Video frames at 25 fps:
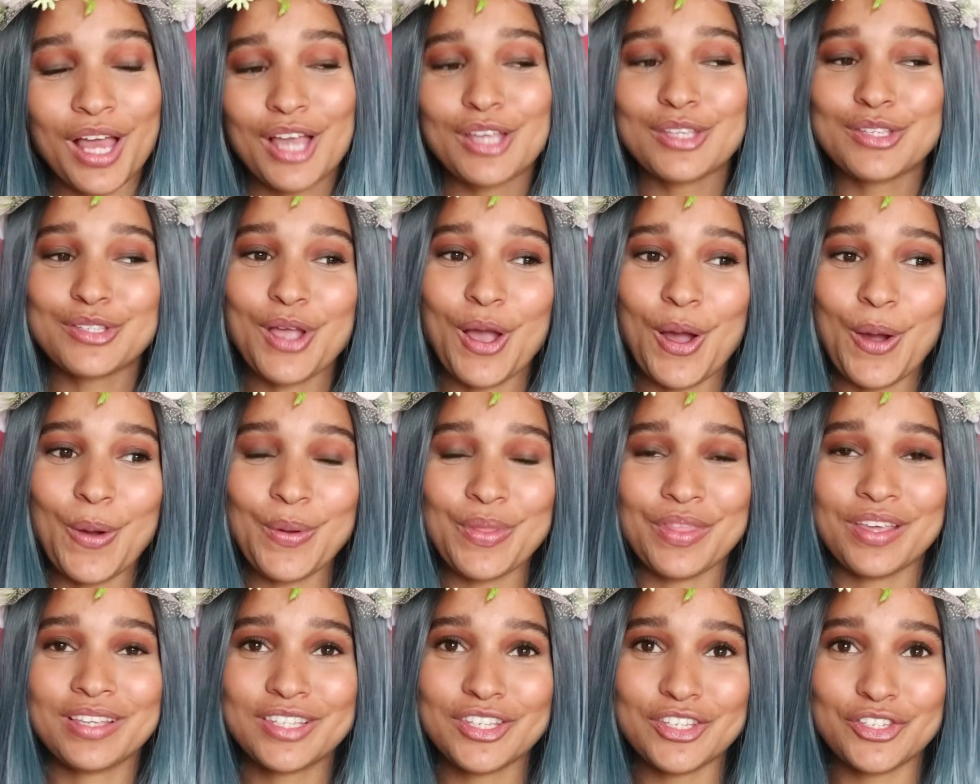So
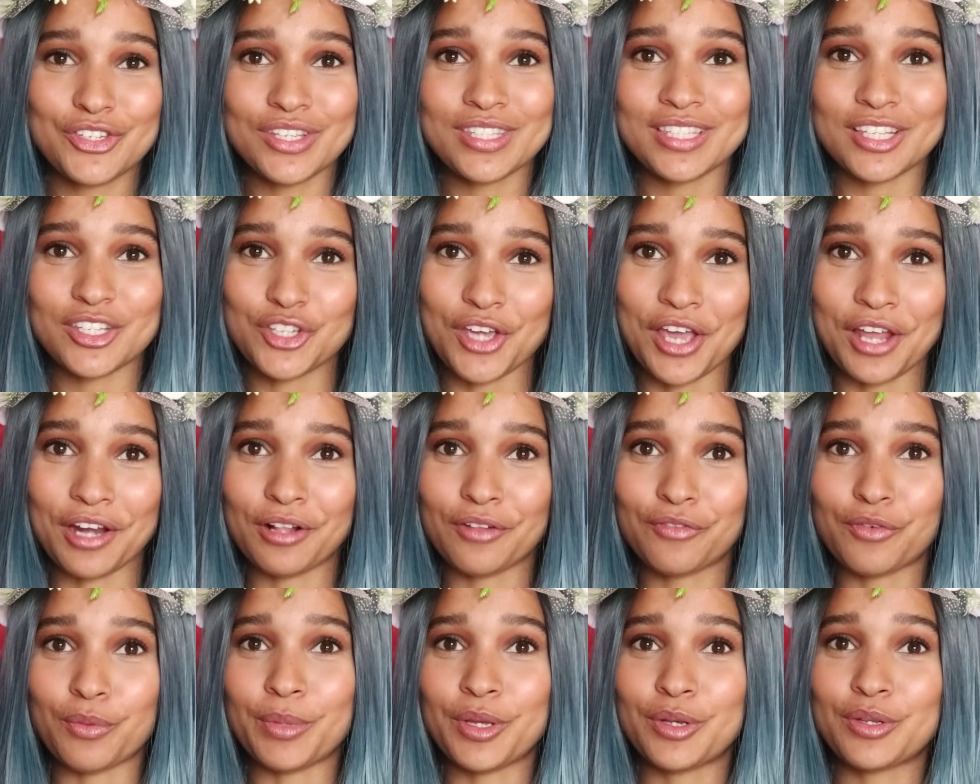this is just a
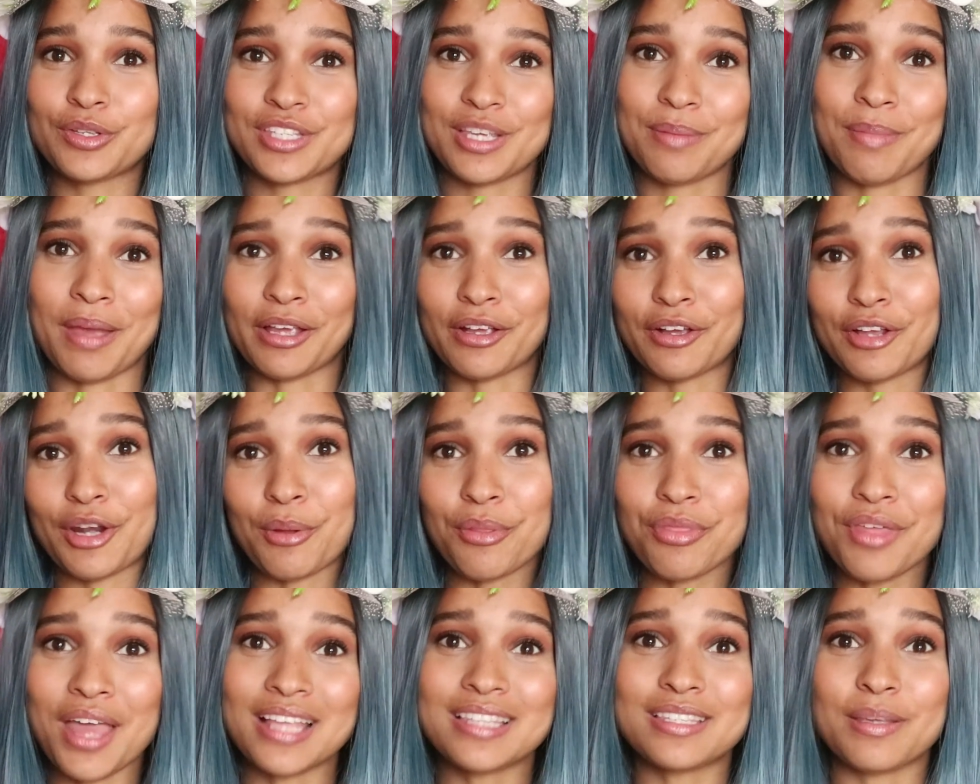channel for me to see my
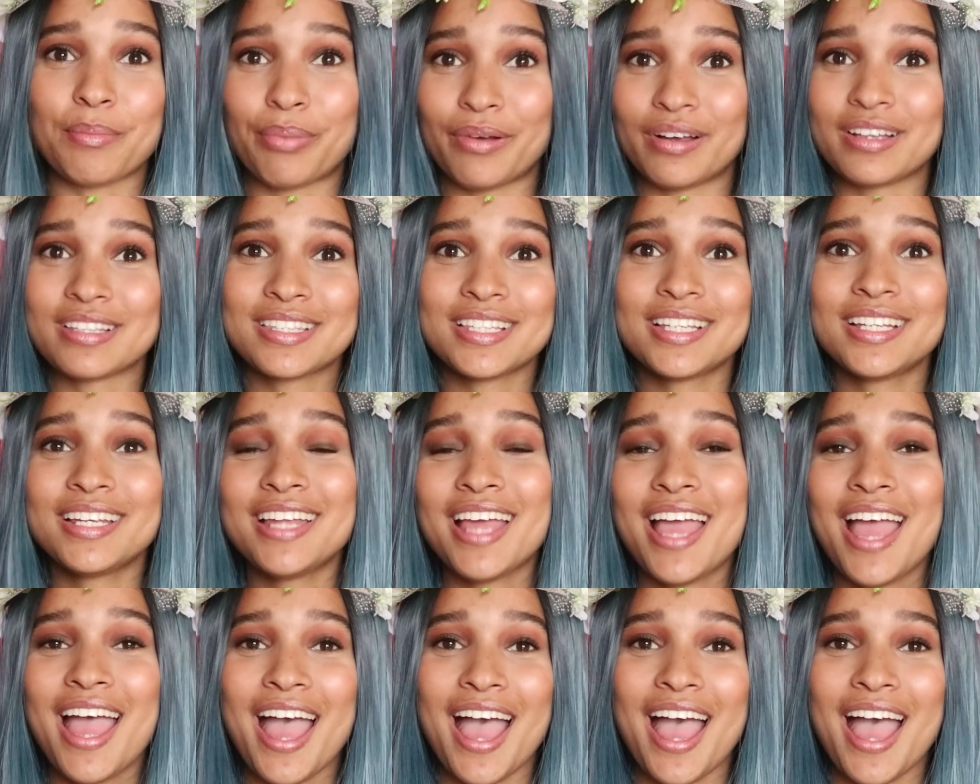growth as a person,